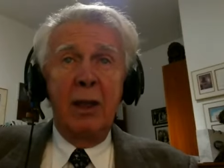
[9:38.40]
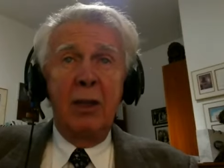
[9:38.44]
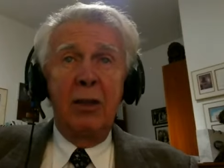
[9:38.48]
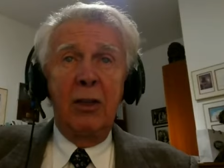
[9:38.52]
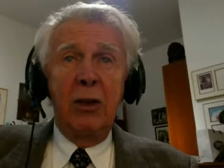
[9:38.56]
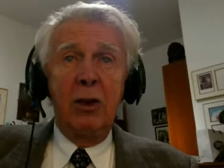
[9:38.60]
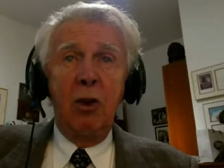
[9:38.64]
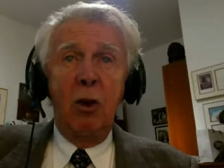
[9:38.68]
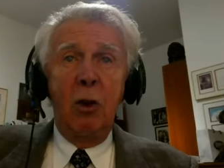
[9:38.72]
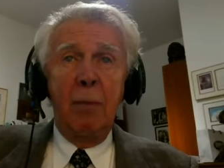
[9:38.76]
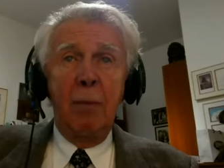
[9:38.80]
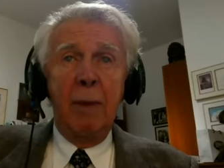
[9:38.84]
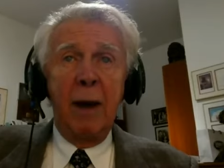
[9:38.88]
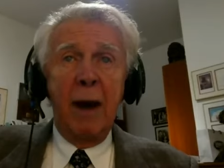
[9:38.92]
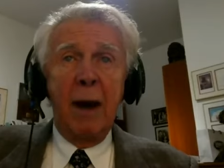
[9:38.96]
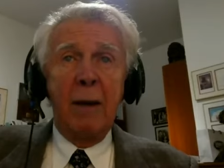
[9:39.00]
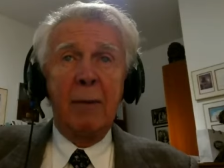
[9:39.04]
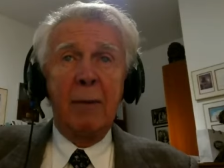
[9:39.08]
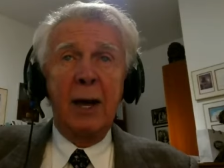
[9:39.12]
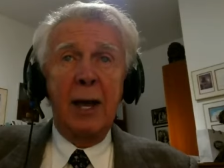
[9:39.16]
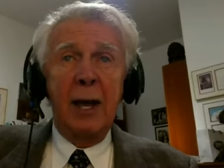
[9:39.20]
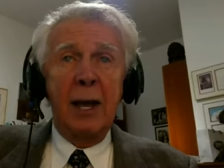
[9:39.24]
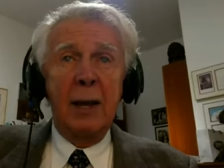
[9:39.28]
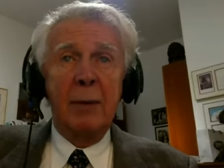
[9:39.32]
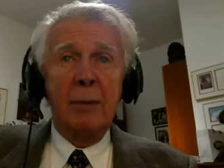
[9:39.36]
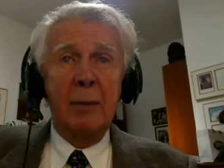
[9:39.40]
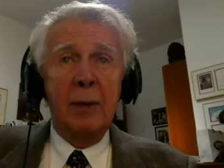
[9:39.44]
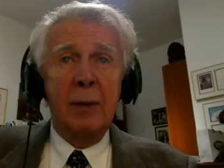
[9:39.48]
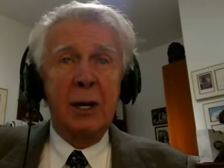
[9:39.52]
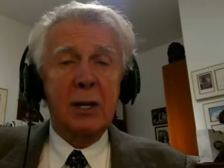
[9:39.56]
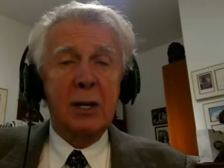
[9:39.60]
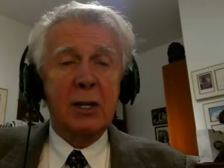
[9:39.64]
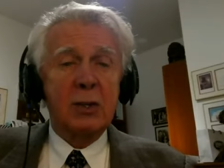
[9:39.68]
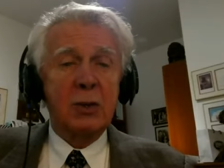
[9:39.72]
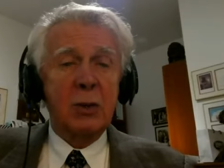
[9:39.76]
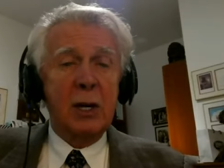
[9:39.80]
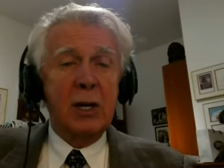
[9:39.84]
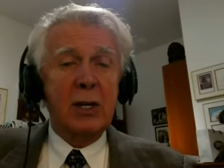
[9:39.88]
the Obama
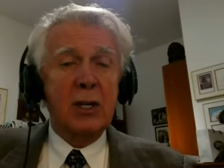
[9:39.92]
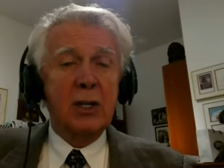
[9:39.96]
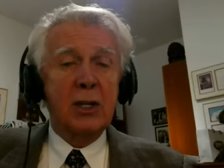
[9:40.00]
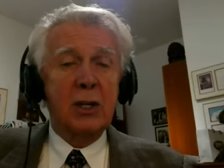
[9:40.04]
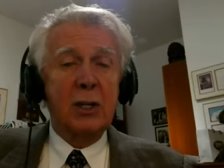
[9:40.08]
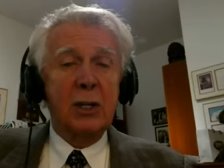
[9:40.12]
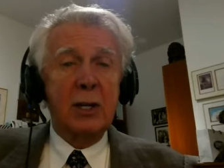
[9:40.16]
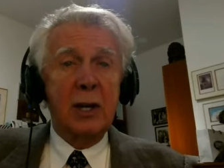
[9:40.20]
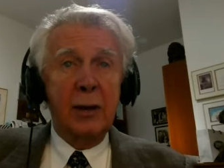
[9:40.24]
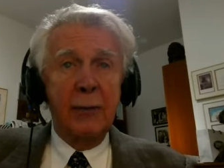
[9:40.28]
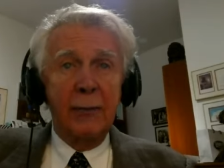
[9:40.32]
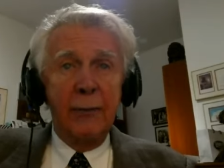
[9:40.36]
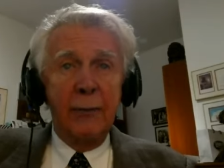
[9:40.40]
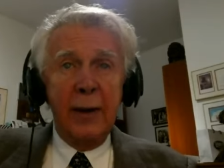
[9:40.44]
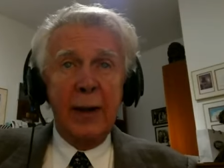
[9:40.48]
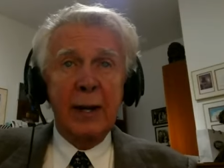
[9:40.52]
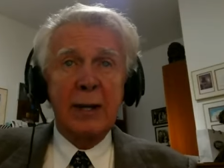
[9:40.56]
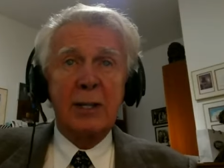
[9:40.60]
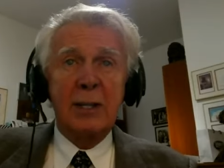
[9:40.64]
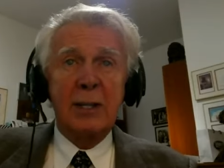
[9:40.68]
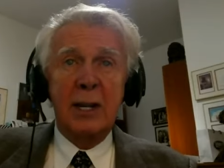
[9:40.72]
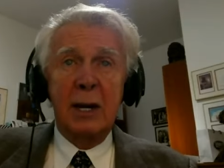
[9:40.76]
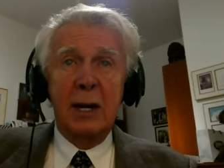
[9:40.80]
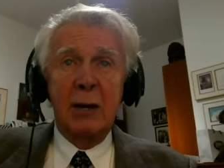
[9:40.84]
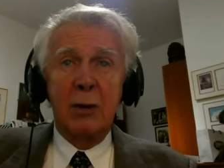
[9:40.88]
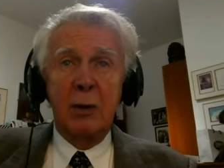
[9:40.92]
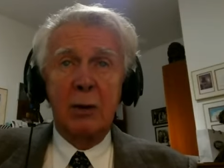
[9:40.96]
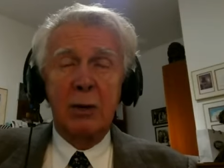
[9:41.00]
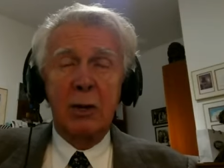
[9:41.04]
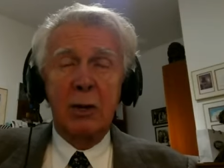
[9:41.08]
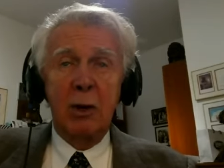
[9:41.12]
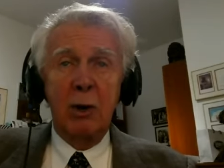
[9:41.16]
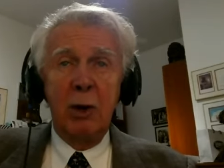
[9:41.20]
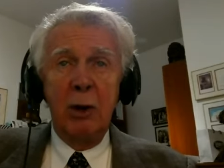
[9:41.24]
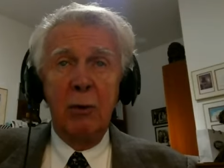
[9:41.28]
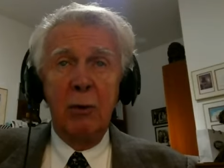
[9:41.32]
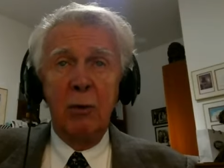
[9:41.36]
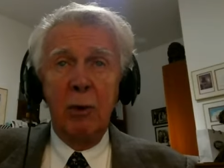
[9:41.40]
administration Defense
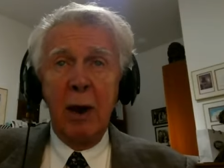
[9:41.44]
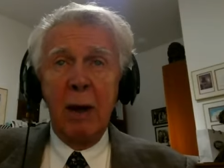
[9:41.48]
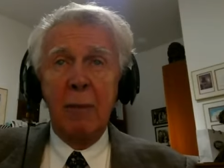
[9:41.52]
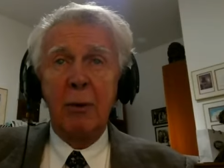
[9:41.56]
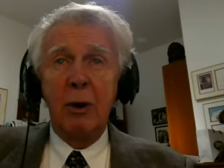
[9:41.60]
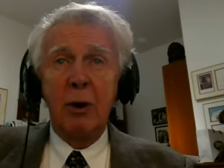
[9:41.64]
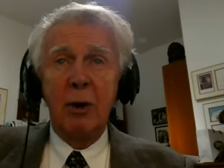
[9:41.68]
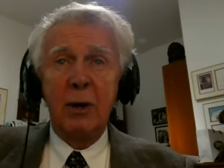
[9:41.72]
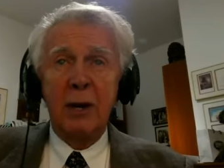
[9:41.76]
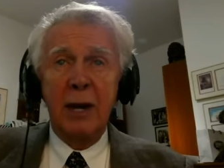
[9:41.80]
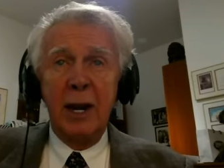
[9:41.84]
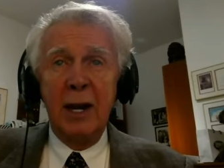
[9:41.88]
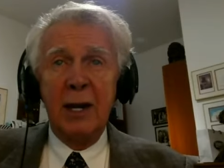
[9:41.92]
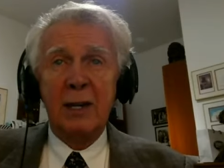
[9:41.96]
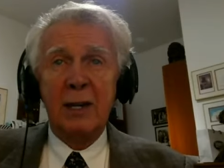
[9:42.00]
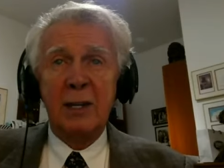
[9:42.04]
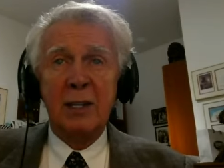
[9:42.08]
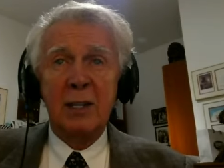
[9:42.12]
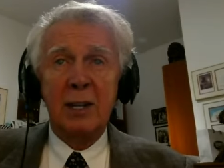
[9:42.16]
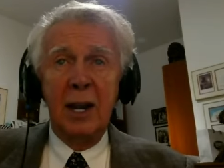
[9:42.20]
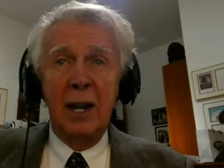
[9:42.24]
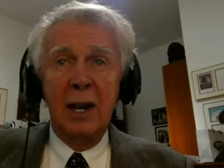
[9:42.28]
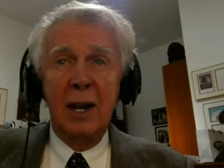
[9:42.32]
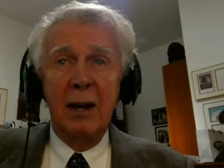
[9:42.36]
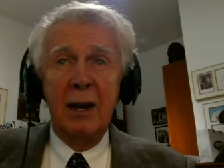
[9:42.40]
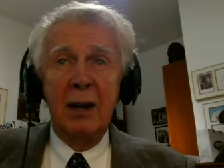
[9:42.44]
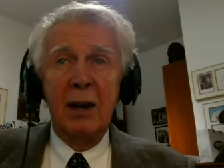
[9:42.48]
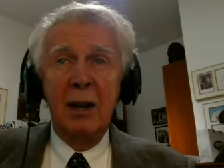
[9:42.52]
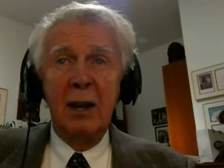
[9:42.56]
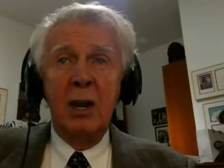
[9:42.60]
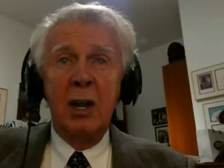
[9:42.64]
Secretary Robert Gates said,